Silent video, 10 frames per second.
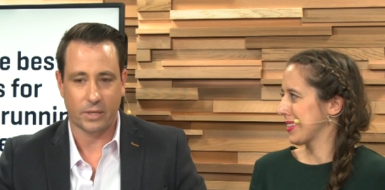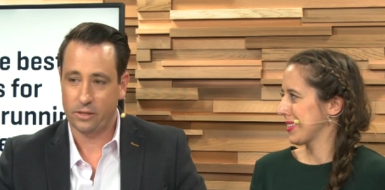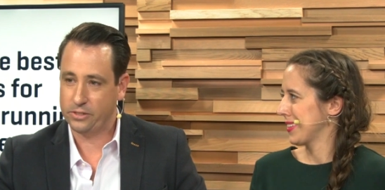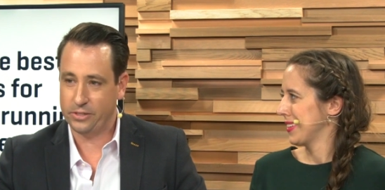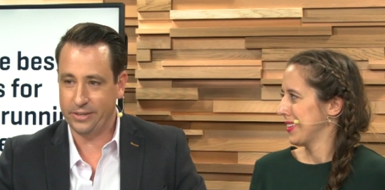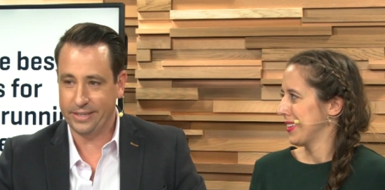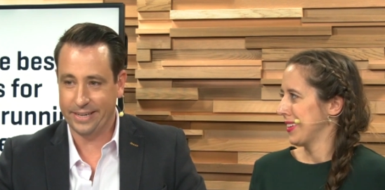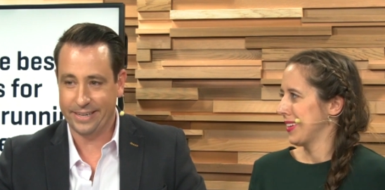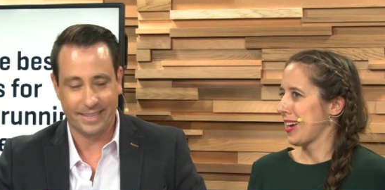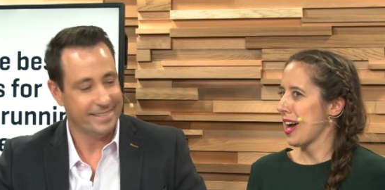Speaker 1: Certainly.
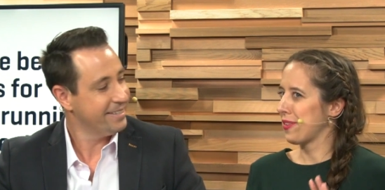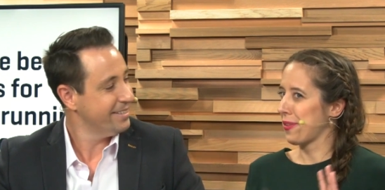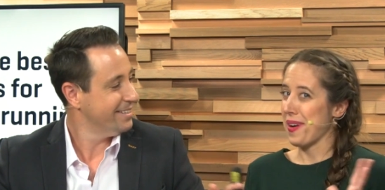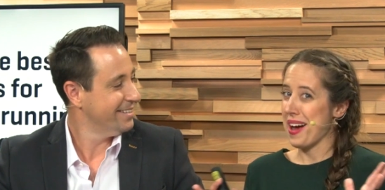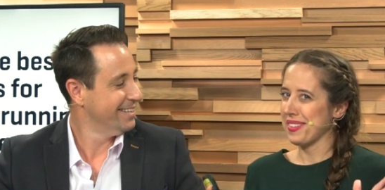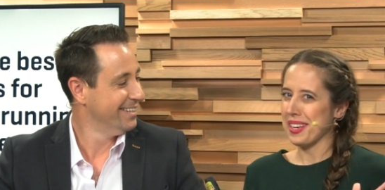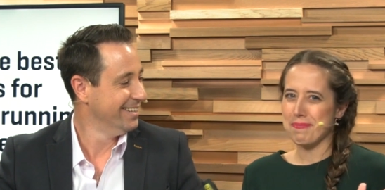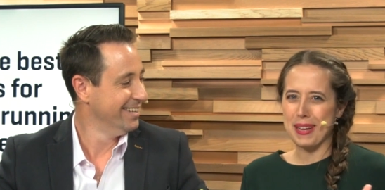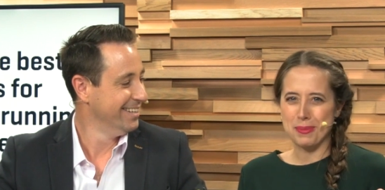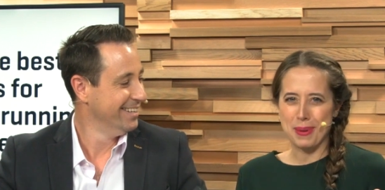Kind of around like
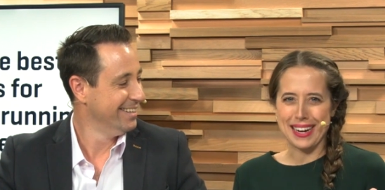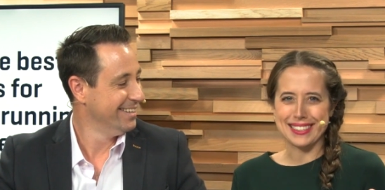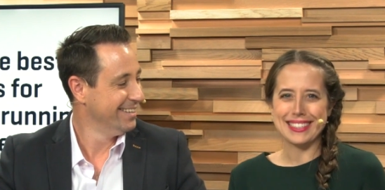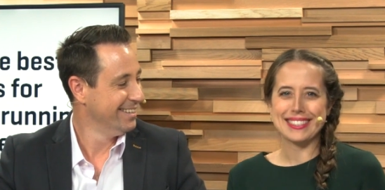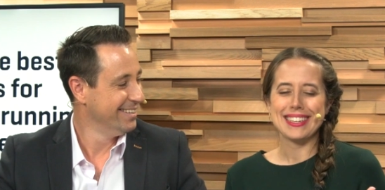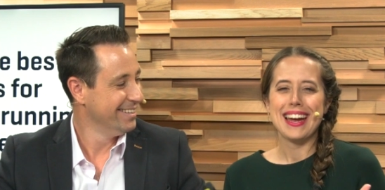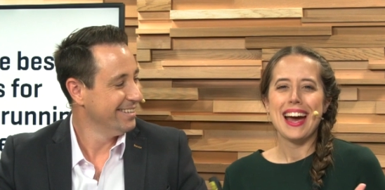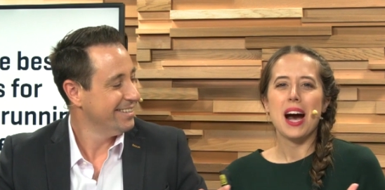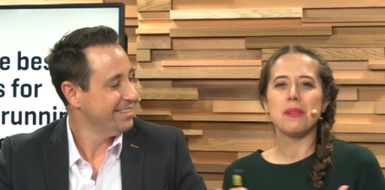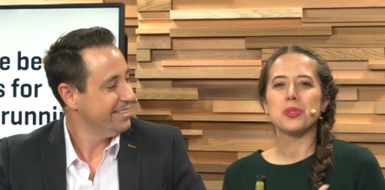best practice.
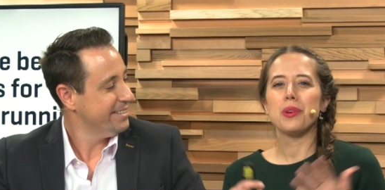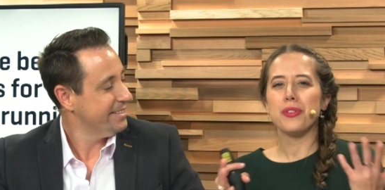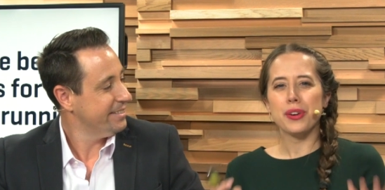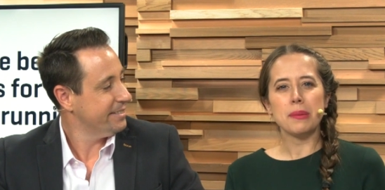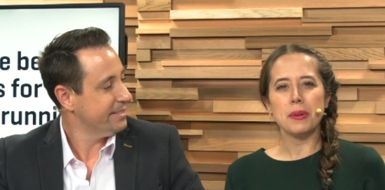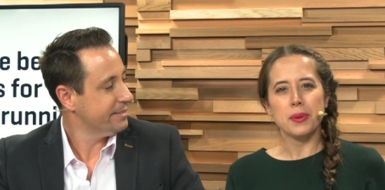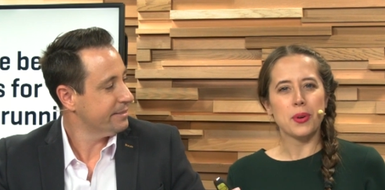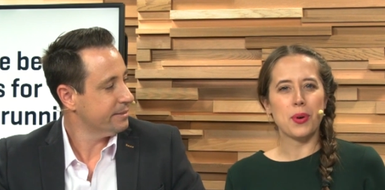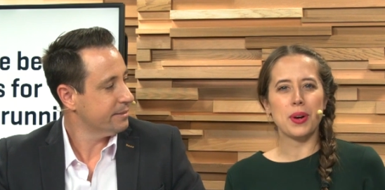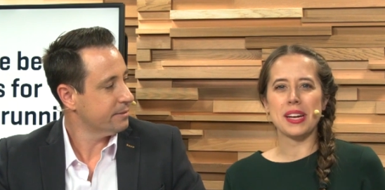Um, so if you're going to be
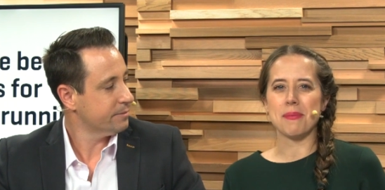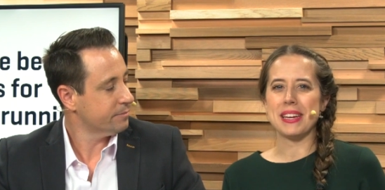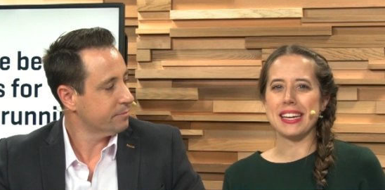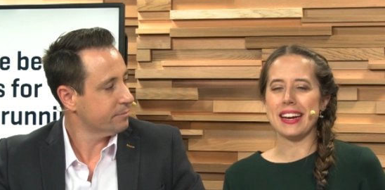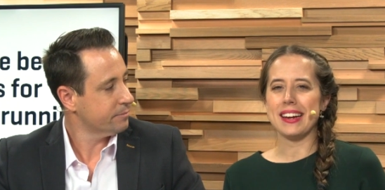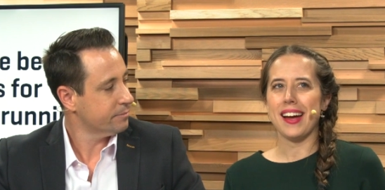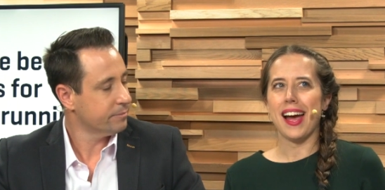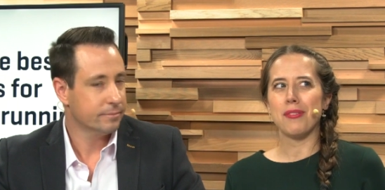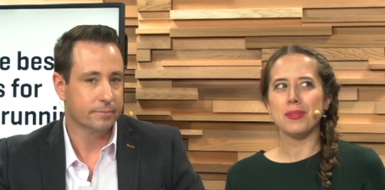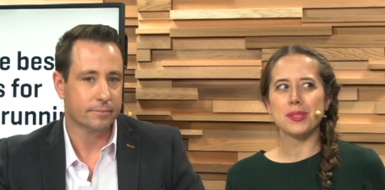recording a meeting,
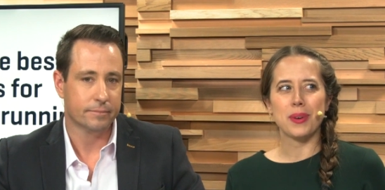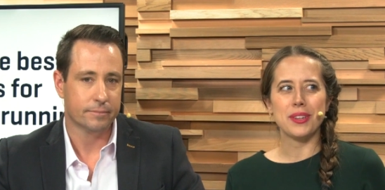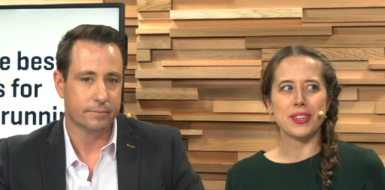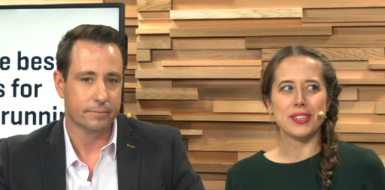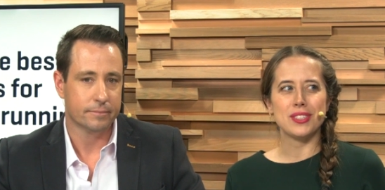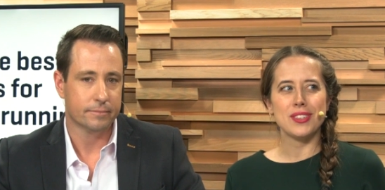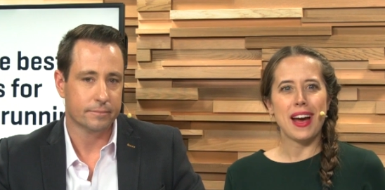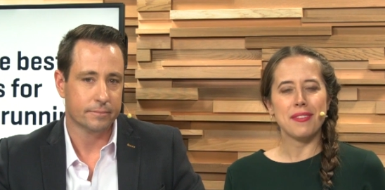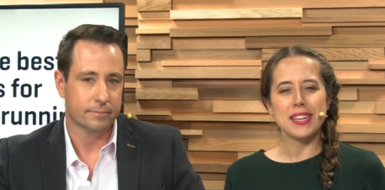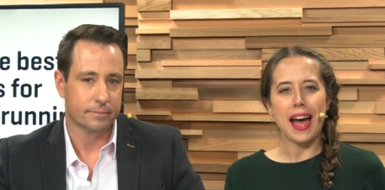I've always wondered, do you
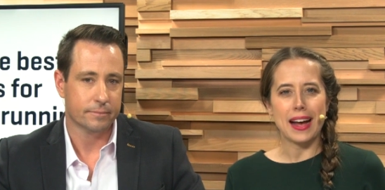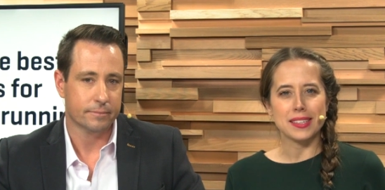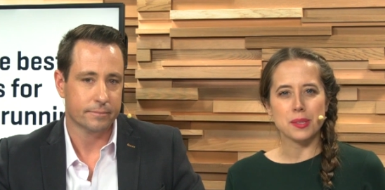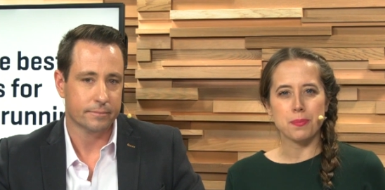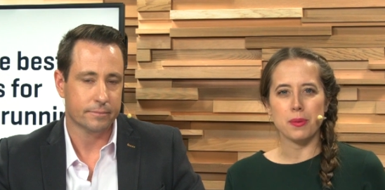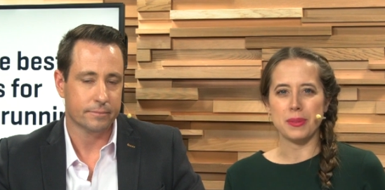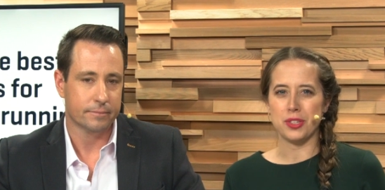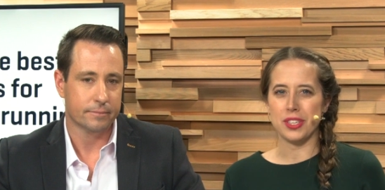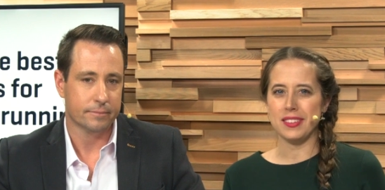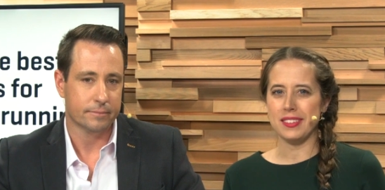have to ask
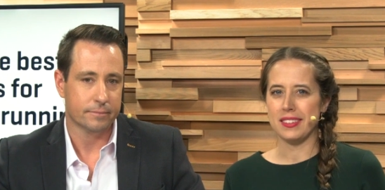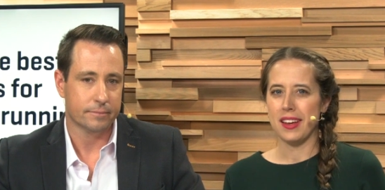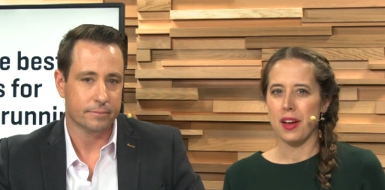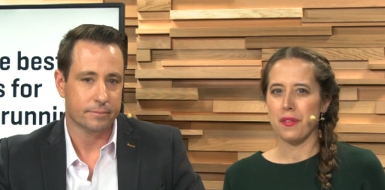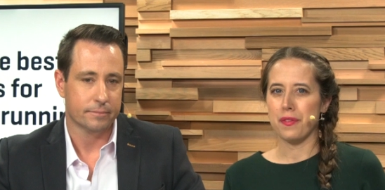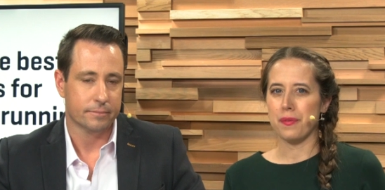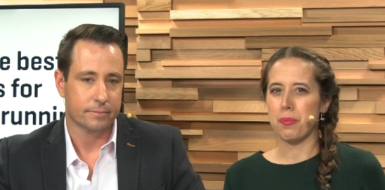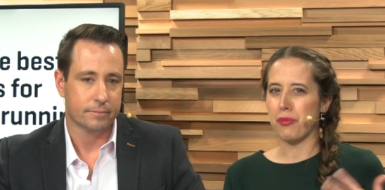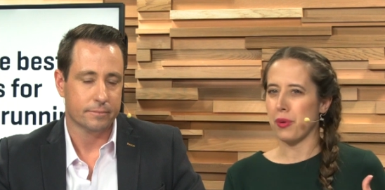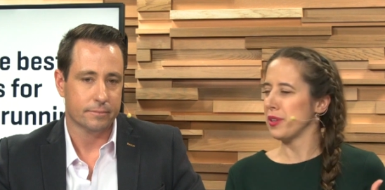permission
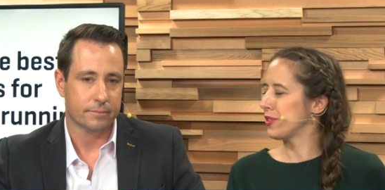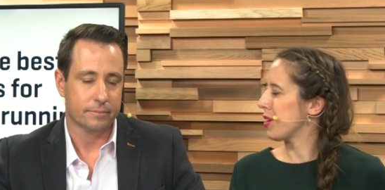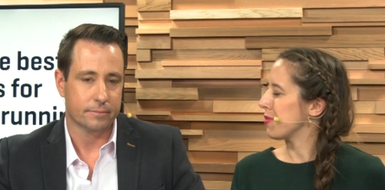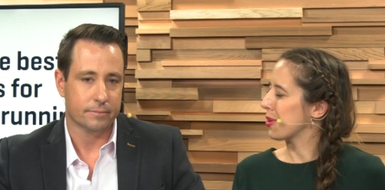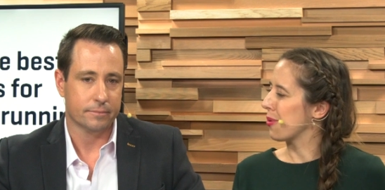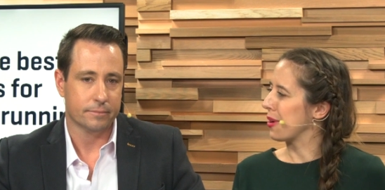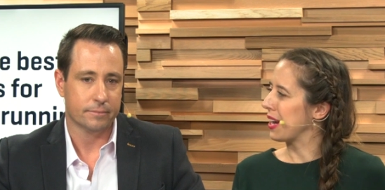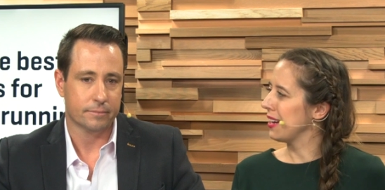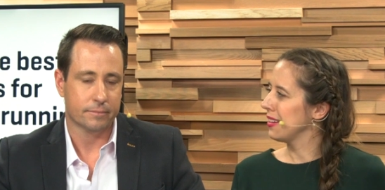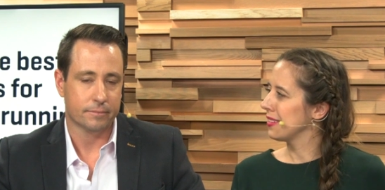before you start
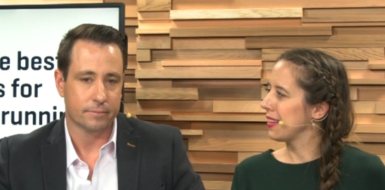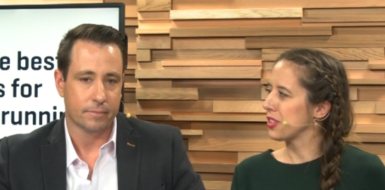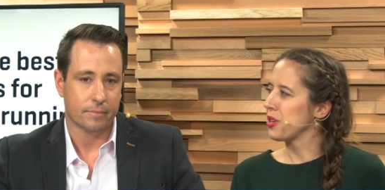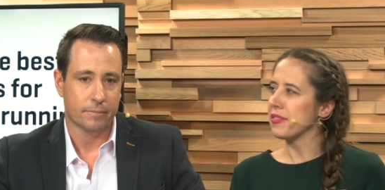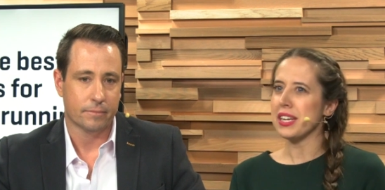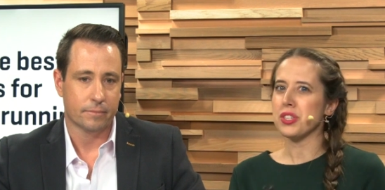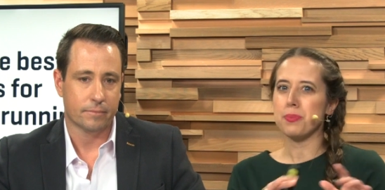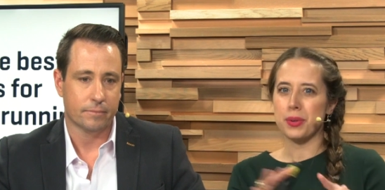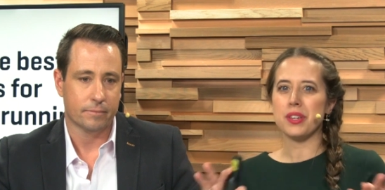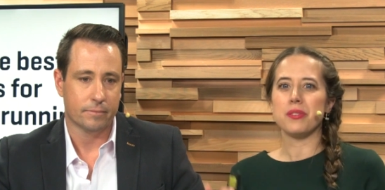recording? Like, do you have to actually
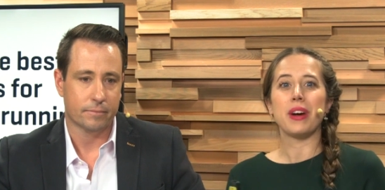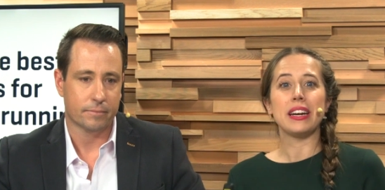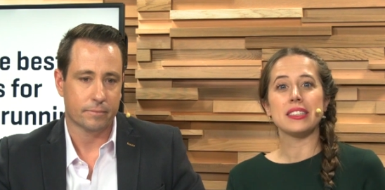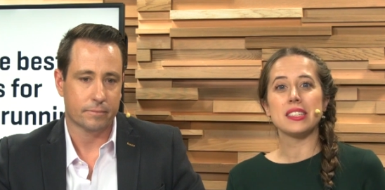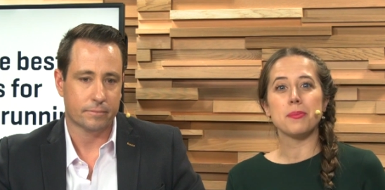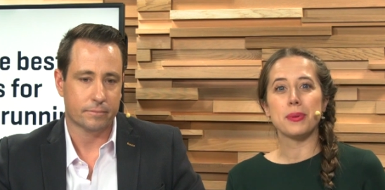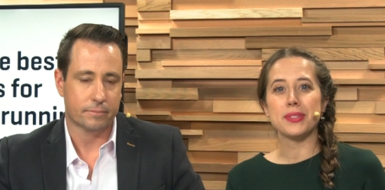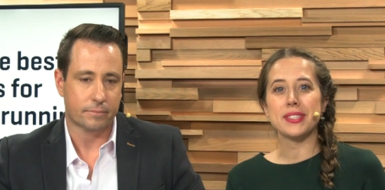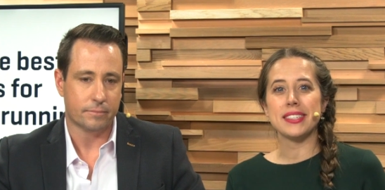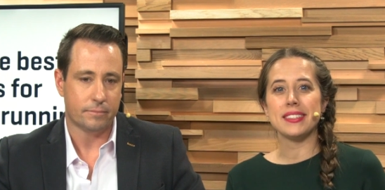put it in writing to the
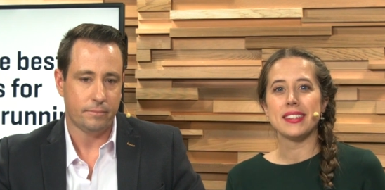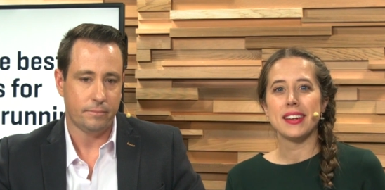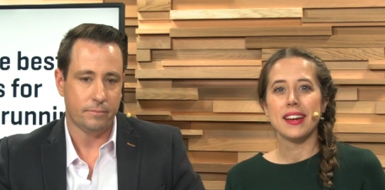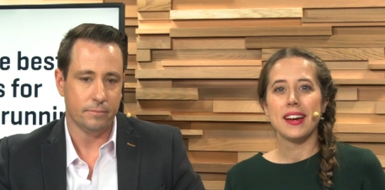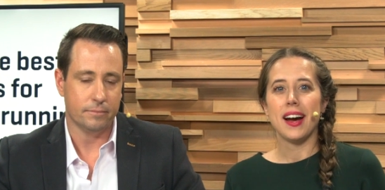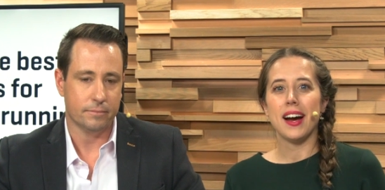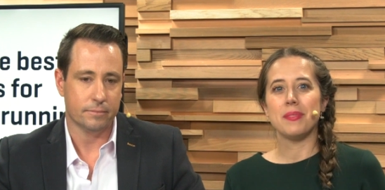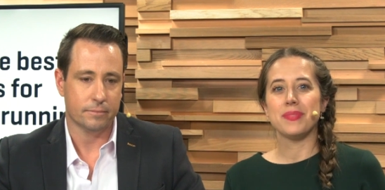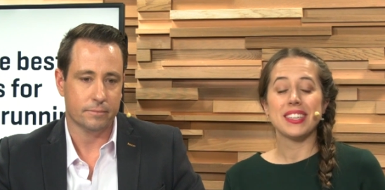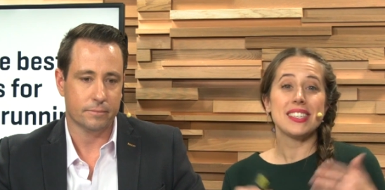person?
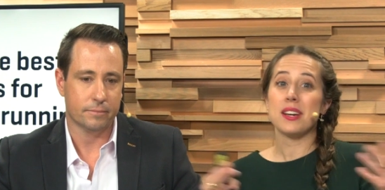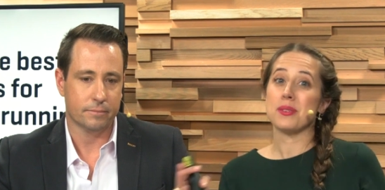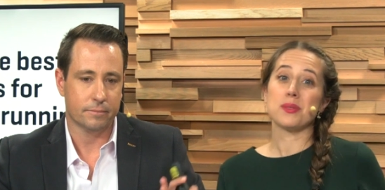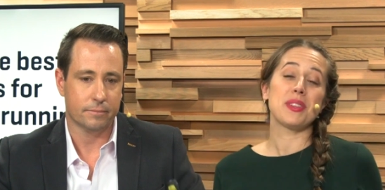Um, let's say it's with a